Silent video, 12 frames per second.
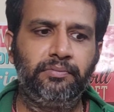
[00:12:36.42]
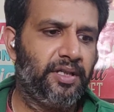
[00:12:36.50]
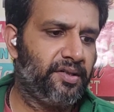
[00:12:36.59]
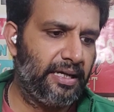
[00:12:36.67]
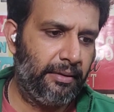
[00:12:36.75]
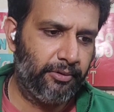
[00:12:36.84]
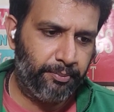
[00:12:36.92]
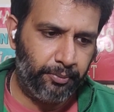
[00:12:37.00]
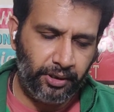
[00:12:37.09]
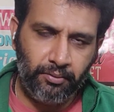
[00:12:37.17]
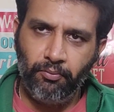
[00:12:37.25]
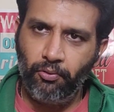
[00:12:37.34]
It's time to
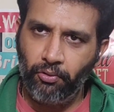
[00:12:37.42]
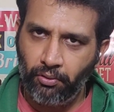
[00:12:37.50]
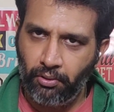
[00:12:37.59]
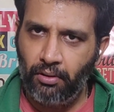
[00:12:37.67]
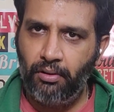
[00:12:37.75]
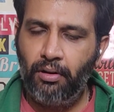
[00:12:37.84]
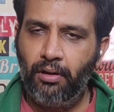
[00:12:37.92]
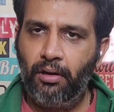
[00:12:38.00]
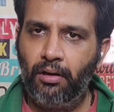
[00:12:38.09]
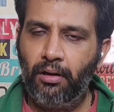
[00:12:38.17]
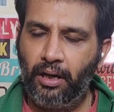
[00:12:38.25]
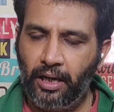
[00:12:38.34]
put in more
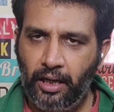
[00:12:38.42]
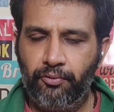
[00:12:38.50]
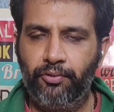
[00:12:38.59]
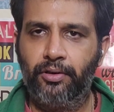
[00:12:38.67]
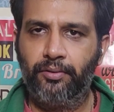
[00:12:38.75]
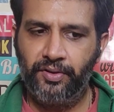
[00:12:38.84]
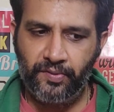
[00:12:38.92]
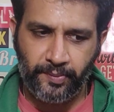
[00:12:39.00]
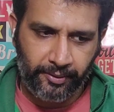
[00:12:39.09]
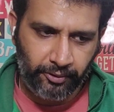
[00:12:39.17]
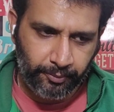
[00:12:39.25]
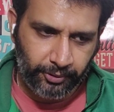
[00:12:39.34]
hard work. It's
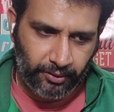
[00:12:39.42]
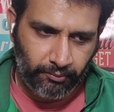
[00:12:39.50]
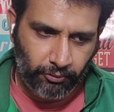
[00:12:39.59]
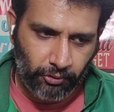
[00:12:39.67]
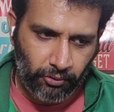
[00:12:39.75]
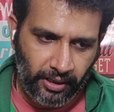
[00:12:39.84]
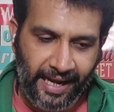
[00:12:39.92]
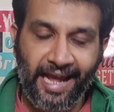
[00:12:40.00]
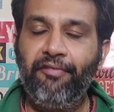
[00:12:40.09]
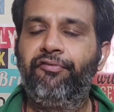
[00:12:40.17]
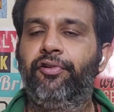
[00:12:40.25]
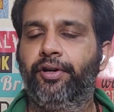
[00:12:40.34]
time to put in more
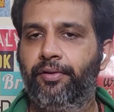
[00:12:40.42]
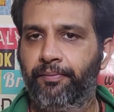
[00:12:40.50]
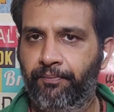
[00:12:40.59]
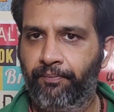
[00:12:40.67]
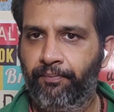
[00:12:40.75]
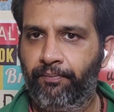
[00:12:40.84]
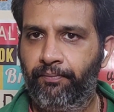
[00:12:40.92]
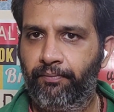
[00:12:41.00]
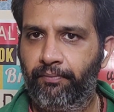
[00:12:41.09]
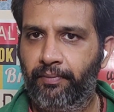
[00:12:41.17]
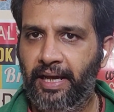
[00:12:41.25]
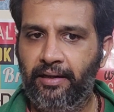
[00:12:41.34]
effort.
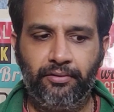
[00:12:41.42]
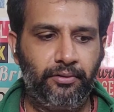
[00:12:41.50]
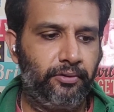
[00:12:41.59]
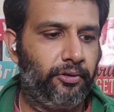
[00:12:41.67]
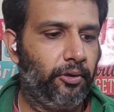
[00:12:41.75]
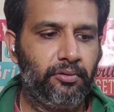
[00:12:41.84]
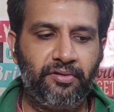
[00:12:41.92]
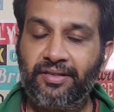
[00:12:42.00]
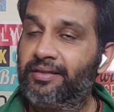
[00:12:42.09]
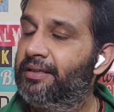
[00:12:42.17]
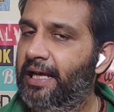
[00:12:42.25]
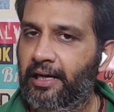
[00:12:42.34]
And don't
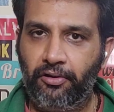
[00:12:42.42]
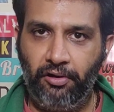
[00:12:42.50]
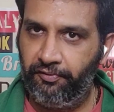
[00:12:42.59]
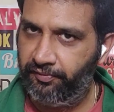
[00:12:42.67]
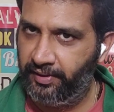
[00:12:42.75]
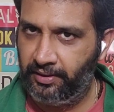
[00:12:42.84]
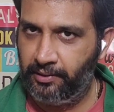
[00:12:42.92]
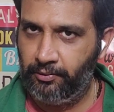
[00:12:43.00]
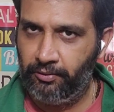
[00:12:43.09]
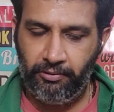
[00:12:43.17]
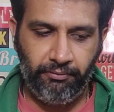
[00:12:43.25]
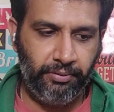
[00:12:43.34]
slack off at the
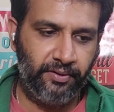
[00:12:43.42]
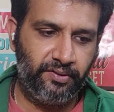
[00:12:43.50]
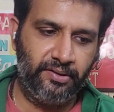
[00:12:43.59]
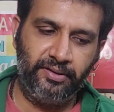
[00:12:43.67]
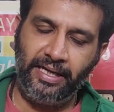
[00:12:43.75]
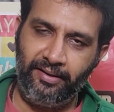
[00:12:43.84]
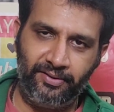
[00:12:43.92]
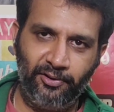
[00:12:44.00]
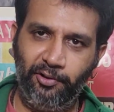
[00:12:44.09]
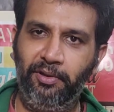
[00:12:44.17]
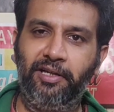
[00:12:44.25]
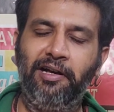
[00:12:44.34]
moment because Saturn is
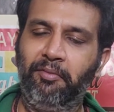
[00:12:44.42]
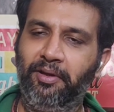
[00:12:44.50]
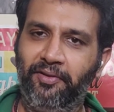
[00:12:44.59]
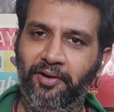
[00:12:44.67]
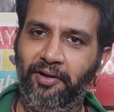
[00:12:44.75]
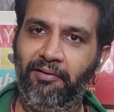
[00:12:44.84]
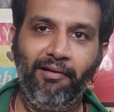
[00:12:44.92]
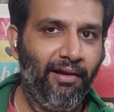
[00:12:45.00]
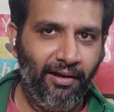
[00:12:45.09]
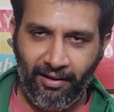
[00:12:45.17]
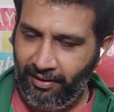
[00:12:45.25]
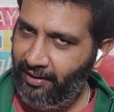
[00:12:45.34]
going to be coming there
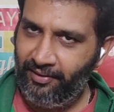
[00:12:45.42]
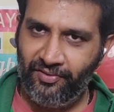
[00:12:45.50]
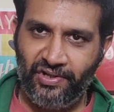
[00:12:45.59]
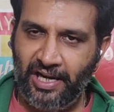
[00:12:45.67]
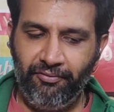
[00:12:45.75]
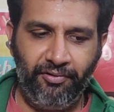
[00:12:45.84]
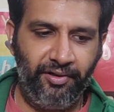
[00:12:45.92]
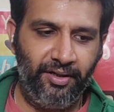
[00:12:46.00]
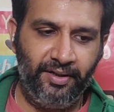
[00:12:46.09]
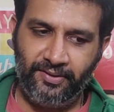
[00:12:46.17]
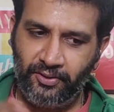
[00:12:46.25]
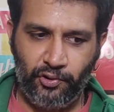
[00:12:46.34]
in
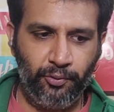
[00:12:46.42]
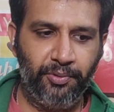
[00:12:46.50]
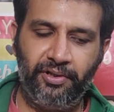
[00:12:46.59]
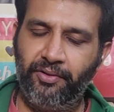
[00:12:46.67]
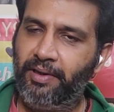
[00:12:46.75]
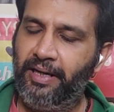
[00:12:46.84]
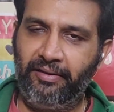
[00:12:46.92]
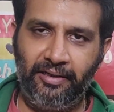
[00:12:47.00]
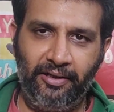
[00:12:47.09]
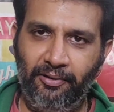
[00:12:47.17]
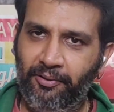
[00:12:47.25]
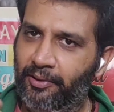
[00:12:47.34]
January. It's Jupiter right
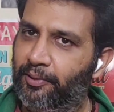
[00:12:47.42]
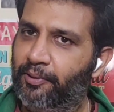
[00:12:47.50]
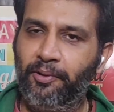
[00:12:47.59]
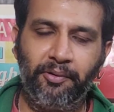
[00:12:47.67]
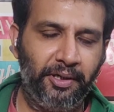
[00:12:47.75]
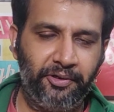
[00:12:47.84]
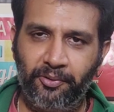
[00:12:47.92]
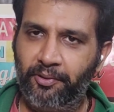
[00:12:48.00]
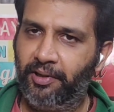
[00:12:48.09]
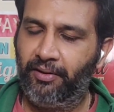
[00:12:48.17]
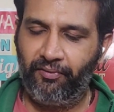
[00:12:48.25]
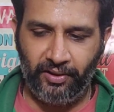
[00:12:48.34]
now, going
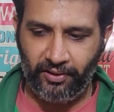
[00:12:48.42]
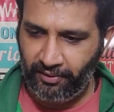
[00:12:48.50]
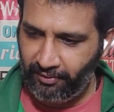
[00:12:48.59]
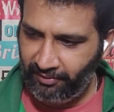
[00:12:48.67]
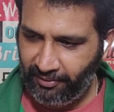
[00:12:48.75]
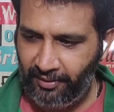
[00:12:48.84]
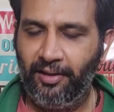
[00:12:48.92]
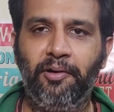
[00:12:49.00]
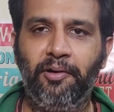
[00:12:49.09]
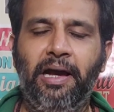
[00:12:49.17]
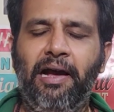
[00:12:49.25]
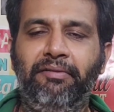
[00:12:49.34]
retrograde there,
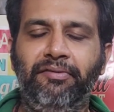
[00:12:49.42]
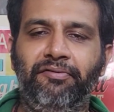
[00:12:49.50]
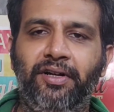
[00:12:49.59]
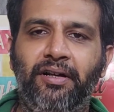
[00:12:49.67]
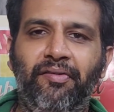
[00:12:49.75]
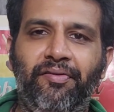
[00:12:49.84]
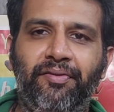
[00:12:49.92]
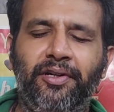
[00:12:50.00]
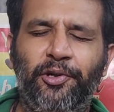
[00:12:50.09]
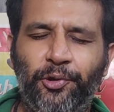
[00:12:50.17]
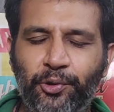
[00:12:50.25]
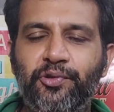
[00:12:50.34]
having fun,
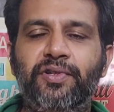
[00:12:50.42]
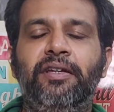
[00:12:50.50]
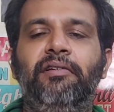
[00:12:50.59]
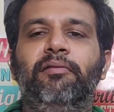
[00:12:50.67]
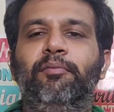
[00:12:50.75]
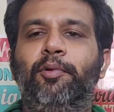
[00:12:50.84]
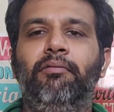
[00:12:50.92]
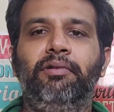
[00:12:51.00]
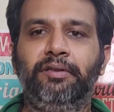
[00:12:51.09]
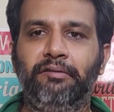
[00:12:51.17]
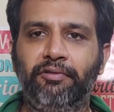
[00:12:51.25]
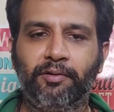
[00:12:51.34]
cruising probably
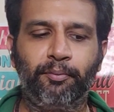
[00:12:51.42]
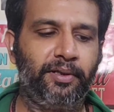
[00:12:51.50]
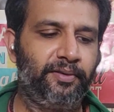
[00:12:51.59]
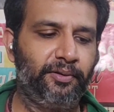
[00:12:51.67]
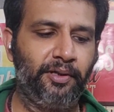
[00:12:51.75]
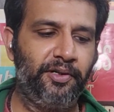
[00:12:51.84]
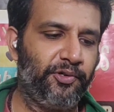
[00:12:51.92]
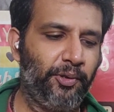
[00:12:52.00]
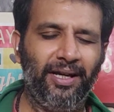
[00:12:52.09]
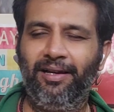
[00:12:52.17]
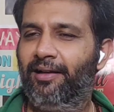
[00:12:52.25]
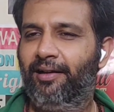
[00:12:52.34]
in the workplace,
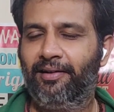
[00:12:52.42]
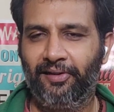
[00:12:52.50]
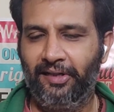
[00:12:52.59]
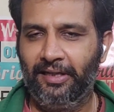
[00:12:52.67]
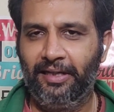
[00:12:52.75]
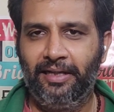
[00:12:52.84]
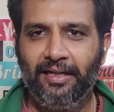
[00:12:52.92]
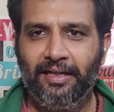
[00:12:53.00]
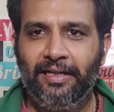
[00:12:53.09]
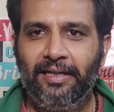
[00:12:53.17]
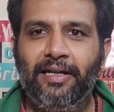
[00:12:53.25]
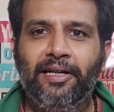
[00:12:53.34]
enjoying,
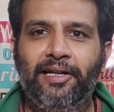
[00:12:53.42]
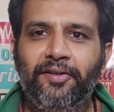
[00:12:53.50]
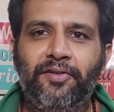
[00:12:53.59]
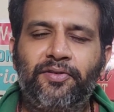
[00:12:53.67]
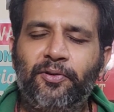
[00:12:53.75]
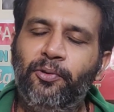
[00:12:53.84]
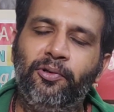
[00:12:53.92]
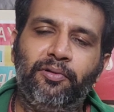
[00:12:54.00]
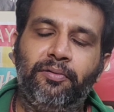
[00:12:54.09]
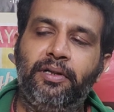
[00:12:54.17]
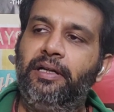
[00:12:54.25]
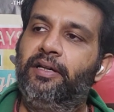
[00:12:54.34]
it's
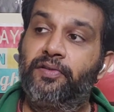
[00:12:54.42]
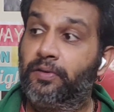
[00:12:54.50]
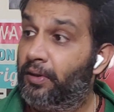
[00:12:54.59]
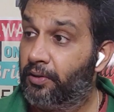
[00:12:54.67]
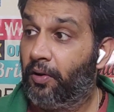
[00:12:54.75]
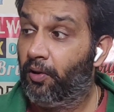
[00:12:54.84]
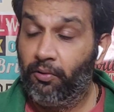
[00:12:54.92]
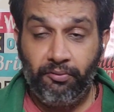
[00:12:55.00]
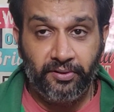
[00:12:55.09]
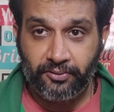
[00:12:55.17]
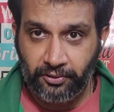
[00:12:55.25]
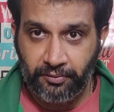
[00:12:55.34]
cool. It's not
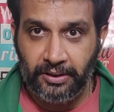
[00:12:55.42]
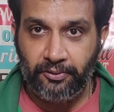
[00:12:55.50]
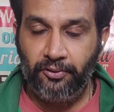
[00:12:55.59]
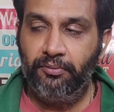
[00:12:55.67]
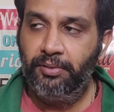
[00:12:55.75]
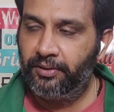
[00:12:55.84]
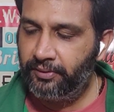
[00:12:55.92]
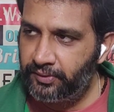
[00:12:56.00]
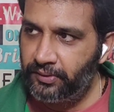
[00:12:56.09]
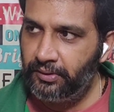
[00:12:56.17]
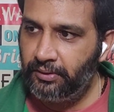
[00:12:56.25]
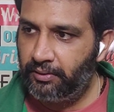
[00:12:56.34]
always going to be cool
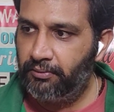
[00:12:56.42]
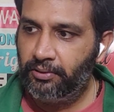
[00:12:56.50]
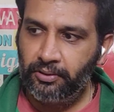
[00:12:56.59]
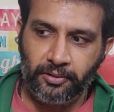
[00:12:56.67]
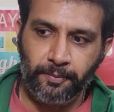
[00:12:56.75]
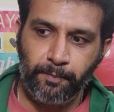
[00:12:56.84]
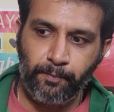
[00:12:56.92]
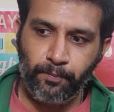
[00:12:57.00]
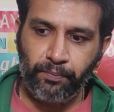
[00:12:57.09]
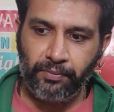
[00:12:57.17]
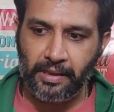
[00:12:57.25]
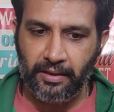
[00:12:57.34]
because, look,
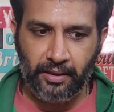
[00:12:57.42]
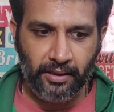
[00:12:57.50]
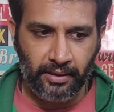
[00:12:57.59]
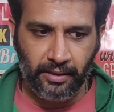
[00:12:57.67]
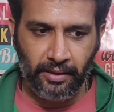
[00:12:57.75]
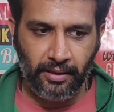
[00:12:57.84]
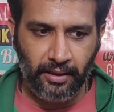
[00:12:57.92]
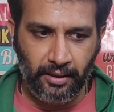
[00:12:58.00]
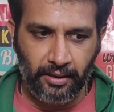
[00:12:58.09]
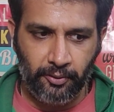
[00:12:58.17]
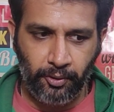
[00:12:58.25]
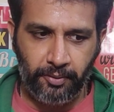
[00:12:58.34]

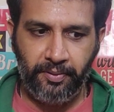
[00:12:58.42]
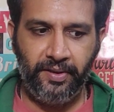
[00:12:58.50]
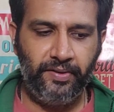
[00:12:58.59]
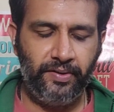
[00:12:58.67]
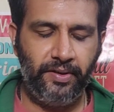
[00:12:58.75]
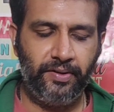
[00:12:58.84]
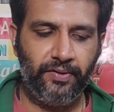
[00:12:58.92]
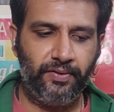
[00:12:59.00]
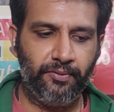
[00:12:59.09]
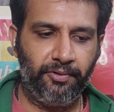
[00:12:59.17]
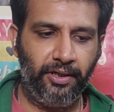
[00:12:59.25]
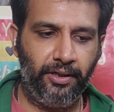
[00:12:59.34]
the workplace
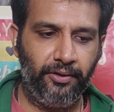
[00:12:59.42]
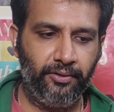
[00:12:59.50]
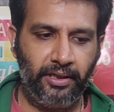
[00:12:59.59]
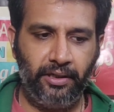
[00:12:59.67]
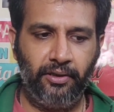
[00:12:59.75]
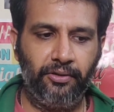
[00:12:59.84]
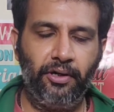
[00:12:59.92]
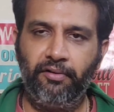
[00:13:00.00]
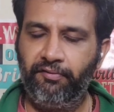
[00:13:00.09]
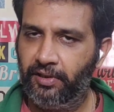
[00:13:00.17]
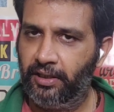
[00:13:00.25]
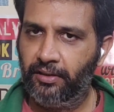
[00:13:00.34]
is where you're getting a lot
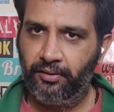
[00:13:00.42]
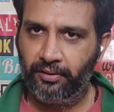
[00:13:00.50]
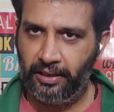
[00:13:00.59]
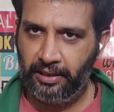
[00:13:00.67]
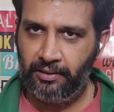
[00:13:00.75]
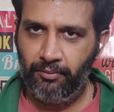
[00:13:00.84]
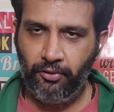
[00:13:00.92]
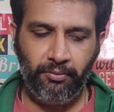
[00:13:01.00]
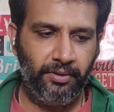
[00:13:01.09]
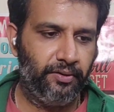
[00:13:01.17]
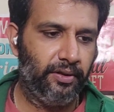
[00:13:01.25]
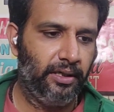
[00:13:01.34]
of luck at the
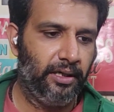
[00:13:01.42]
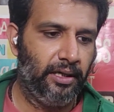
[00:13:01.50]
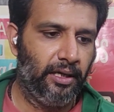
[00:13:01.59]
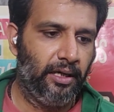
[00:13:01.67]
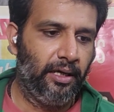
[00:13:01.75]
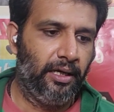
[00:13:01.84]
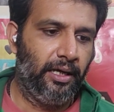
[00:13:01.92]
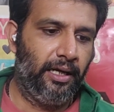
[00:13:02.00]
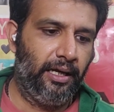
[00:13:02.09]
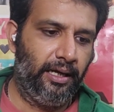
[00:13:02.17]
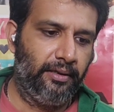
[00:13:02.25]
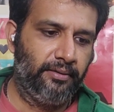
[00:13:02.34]
moment.
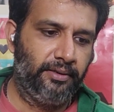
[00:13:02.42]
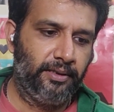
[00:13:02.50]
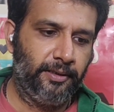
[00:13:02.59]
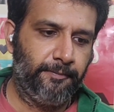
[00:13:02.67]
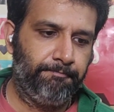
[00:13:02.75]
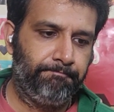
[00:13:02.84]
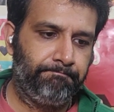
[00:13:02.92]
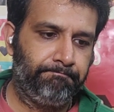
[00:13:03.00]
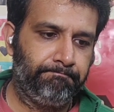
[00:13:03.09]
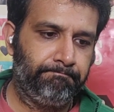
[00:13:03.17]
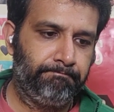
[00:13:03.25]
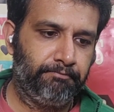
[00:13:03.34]
And
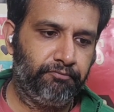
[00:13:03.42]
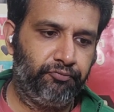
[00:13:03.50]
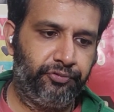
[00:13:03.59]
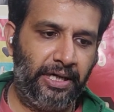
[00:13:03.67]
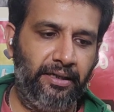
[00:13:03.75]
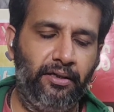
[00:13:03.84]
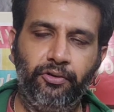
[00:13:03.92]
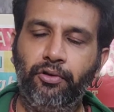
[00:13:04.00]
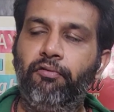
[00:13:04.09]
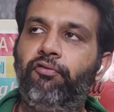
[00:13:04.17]
right now your